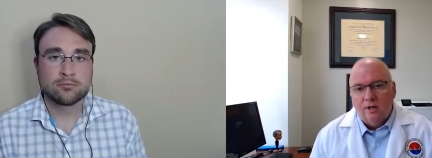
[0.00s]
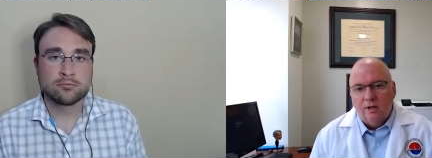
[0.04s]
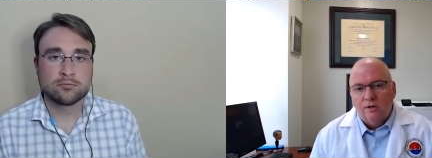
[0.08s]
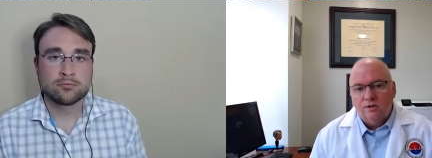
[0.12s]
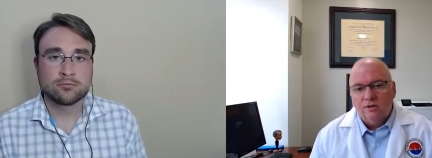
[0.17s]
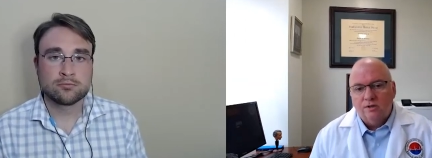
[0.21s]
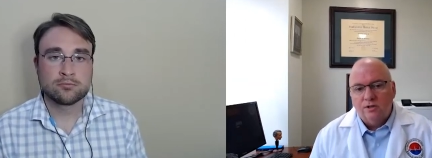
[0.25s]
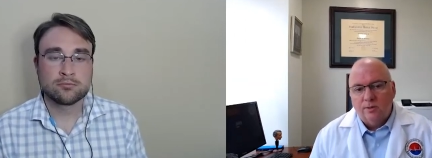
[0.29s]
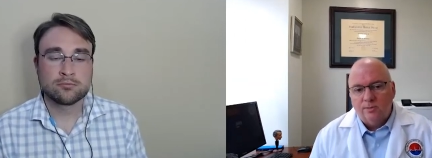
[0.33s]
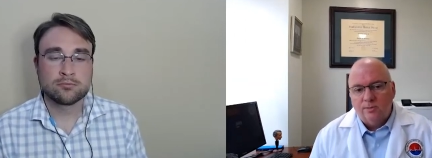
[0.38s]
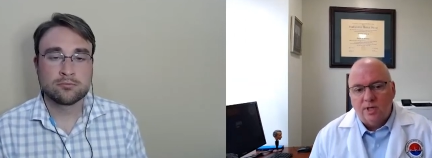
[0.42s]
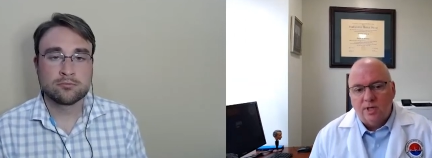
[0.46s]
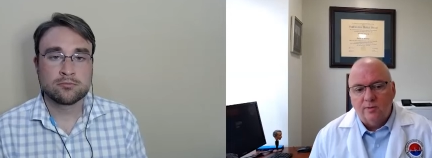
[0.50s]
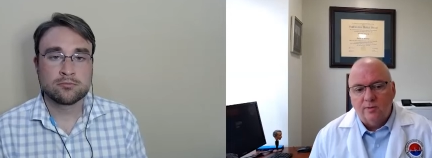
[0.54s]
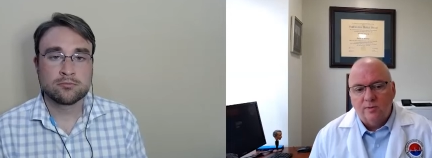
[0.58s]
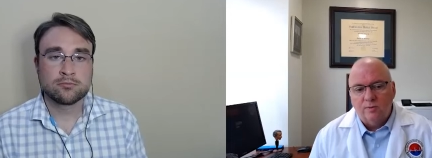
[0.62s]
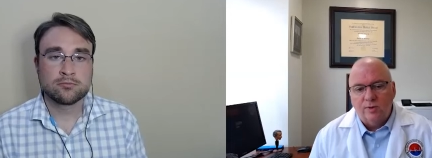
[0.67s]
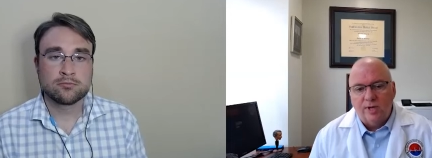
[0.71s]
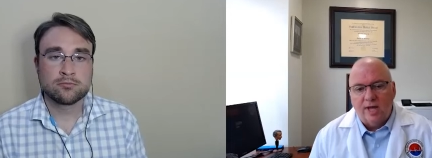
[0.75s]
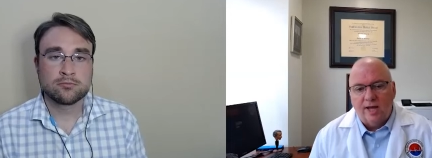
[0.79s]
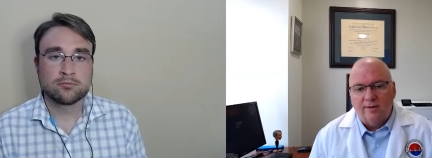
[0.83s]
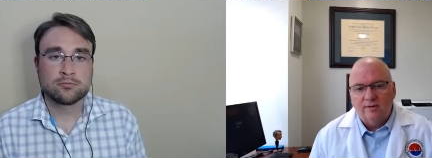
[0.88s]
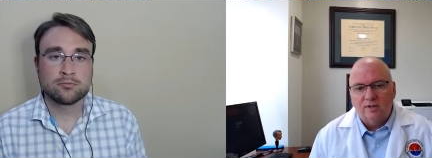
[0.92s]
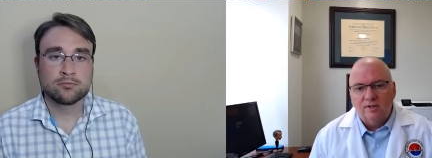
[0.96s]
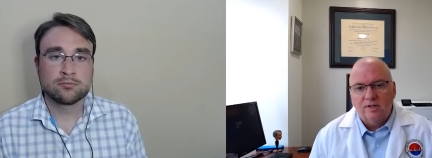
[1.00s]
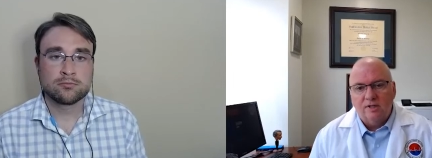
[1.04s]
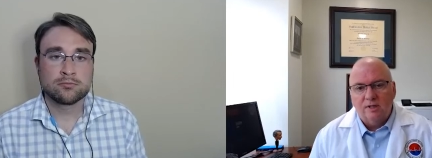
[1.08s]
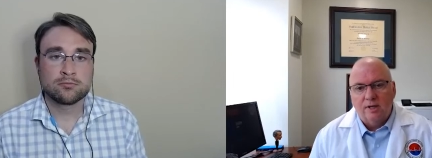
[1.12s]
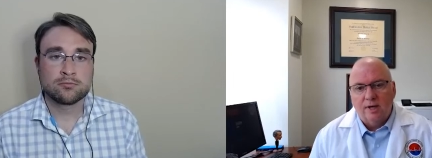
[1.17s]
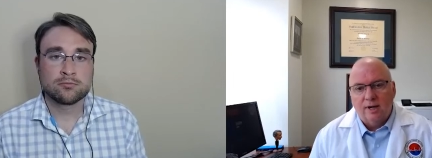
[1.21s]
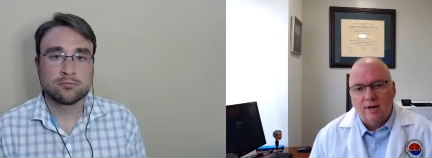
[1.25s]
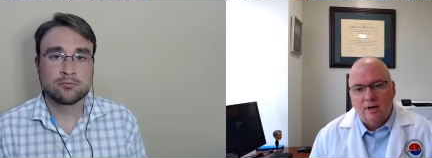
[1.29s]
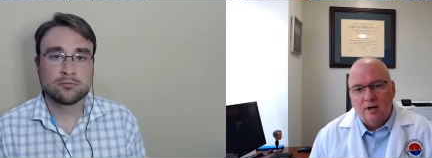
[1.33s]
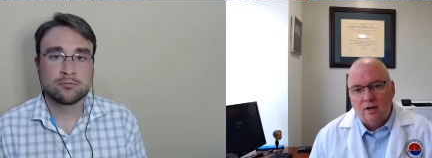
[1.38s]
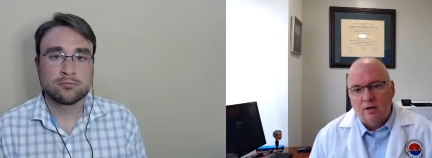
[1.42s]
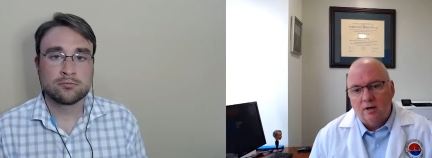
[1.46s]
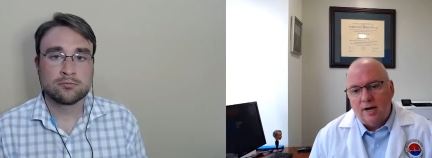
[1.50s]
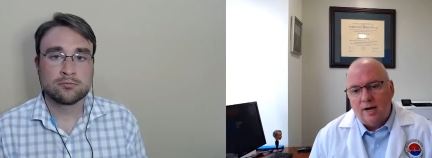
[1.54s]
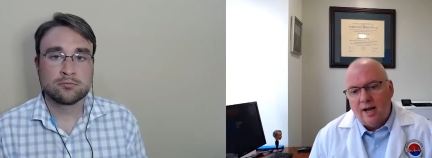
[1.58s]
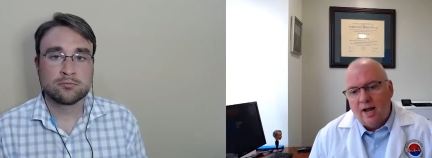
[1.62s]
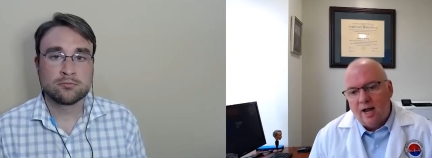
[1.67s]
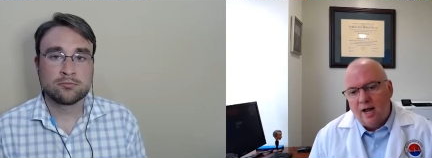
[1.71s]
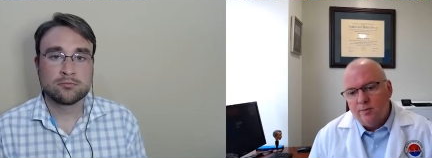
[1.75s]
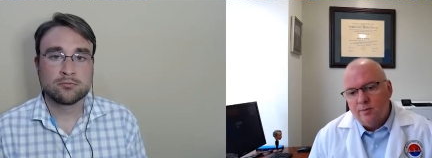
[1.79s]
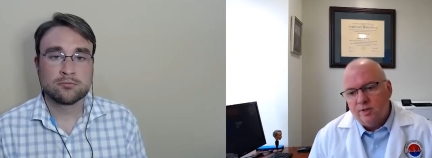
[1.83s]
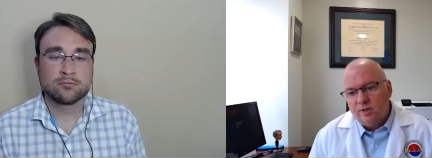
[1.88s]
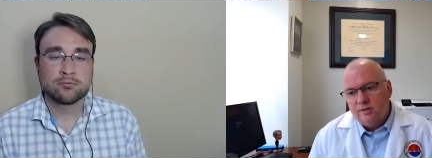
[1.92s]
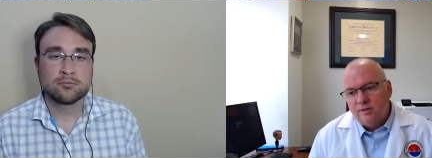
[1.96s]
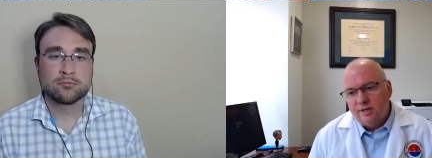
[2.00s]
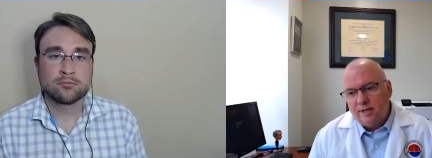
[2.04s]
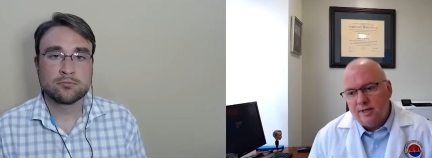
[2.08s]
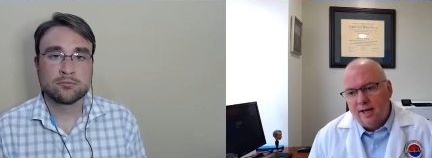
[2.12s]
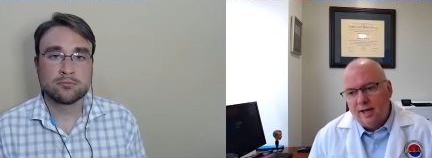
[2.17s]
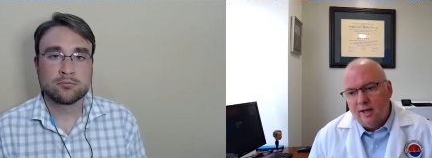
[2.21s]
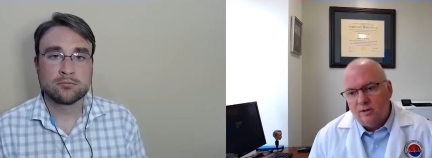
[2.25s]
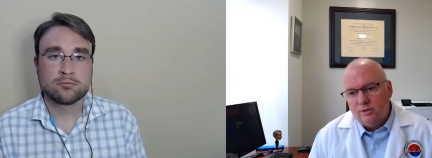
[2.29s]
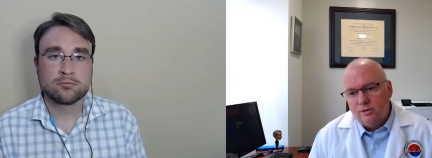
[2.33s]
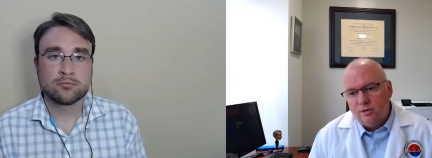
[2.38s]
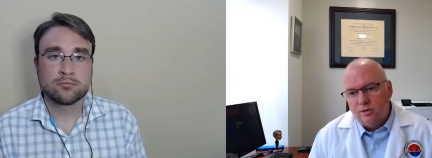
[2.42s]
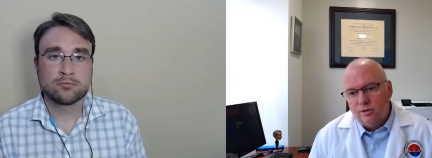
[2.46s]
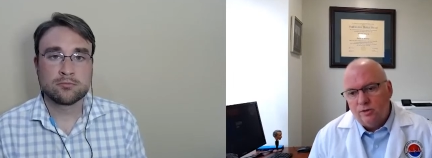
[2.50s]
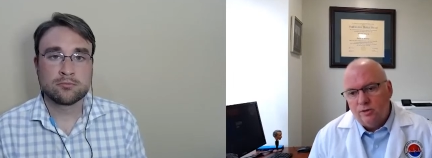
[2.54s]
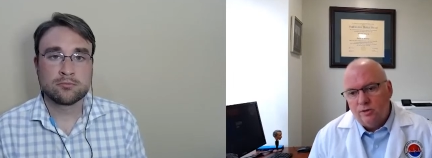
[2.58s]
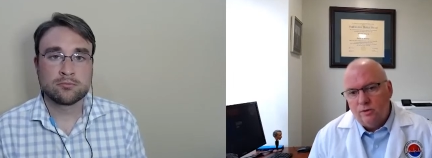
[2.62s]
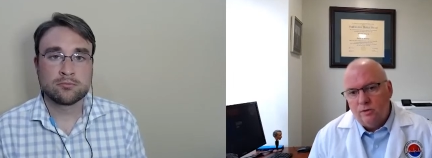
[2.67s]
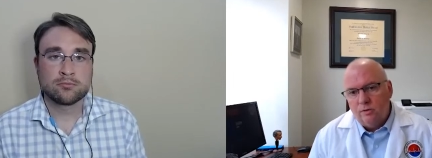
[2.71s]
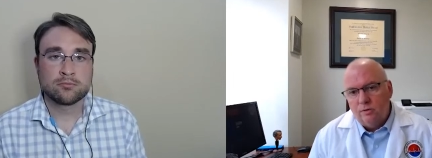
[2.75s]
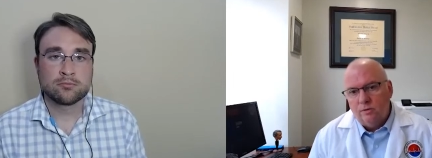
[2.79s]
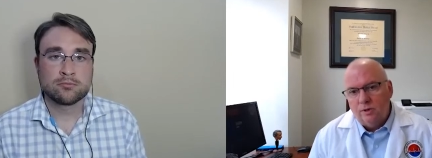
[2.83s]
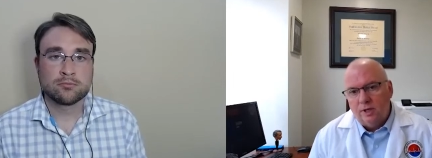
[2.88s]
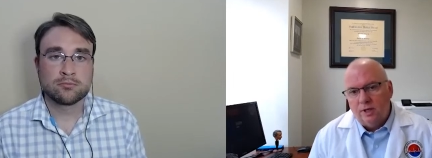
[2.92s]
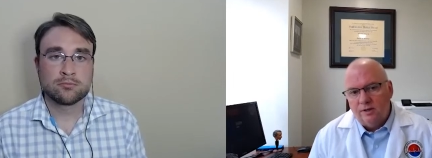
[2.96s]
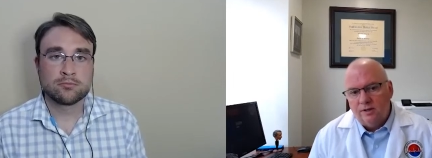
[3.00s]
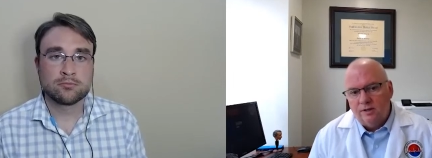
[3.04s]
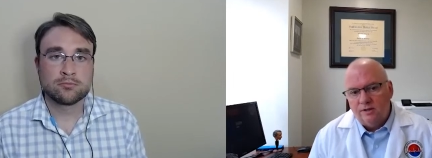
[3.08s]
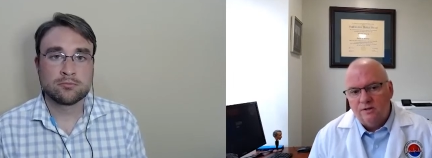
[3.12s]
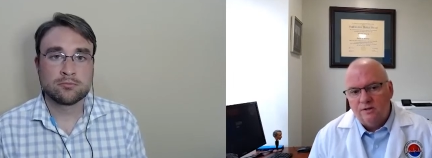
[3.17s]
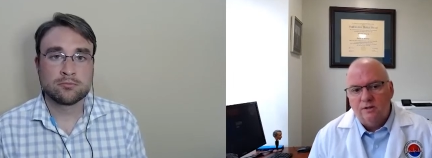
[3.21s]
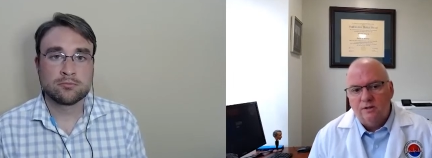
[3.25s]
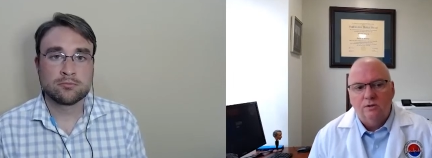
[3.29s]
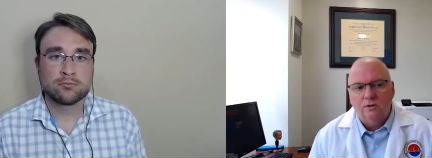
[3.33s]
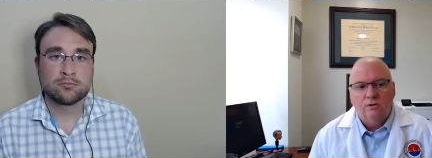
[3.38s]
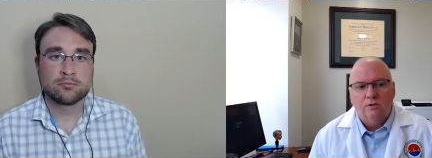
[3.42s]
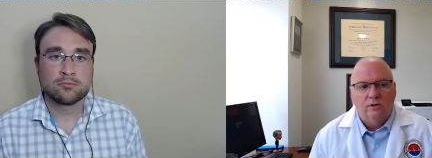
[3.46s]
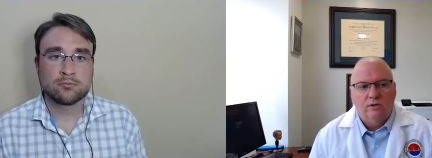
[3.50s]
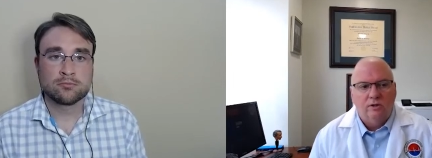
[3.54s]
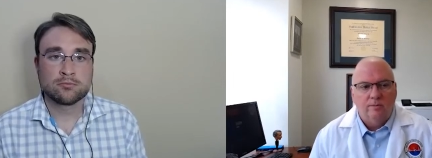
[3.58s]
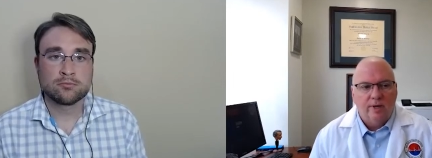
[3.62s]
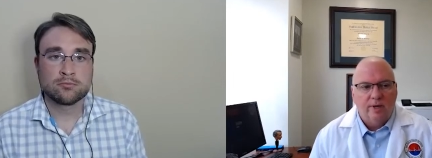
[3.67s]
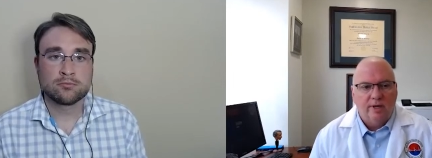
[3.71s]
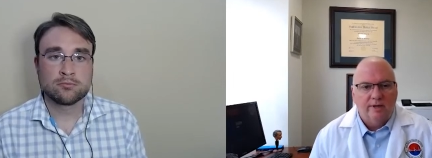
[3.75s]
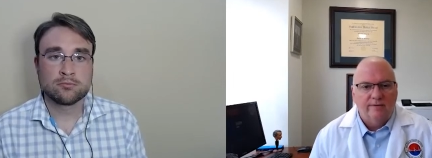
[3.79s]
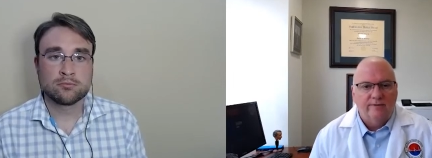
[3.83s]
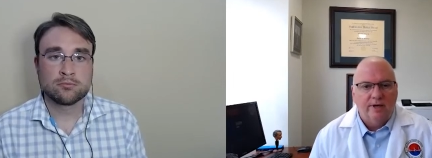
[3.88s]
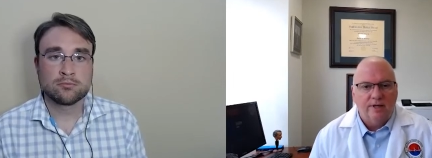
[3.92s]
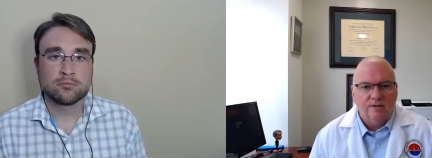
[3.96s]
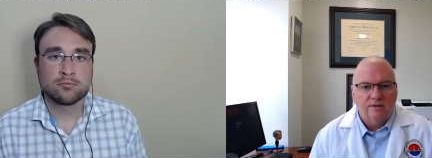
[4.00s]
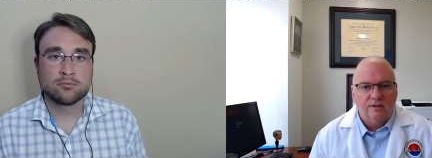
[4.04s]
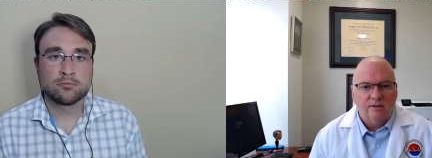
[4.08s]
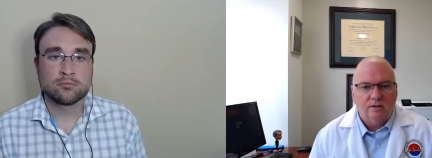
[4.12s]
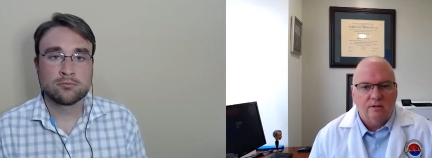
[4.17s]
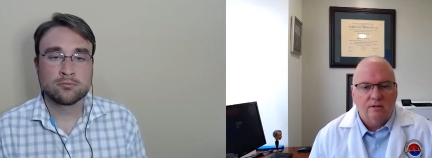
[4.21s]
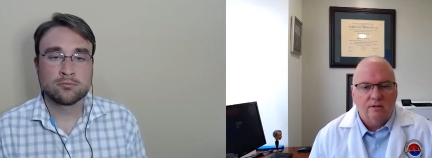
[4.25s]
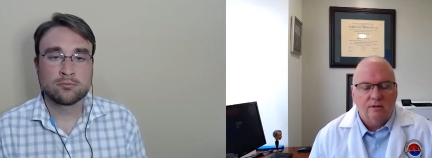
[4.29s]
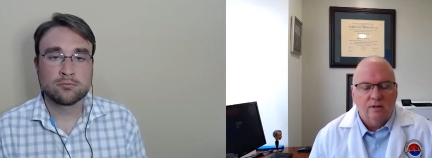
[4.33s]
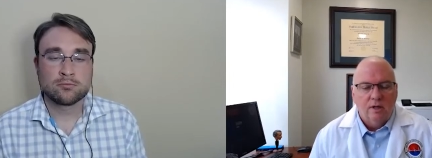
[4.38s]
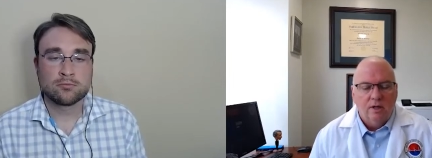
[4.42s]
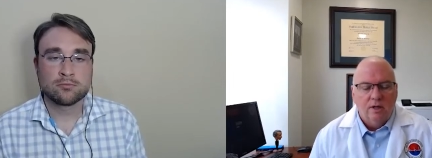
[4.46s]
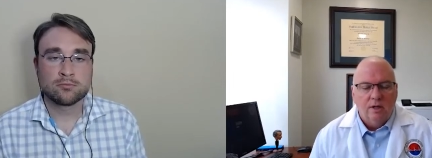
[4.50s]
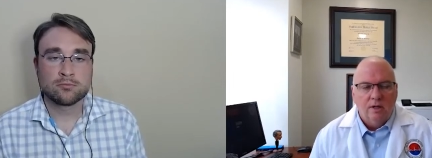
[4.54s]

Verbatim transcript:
Speaker 1: Sometimes we have to send an air ambulance out to you and then send you to the medevac center.